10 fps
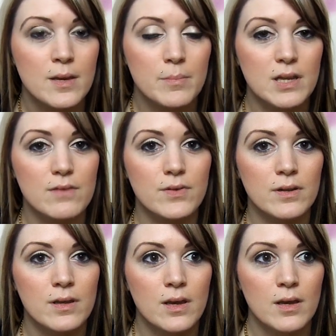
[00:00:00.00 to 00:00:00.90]
But
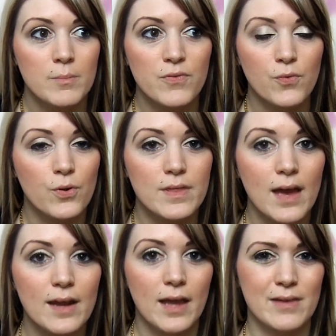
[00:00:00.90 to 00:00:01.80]
even before
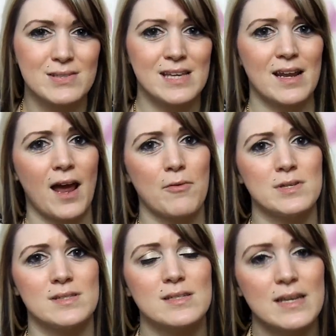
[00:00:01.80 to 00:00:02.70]
that, I said I was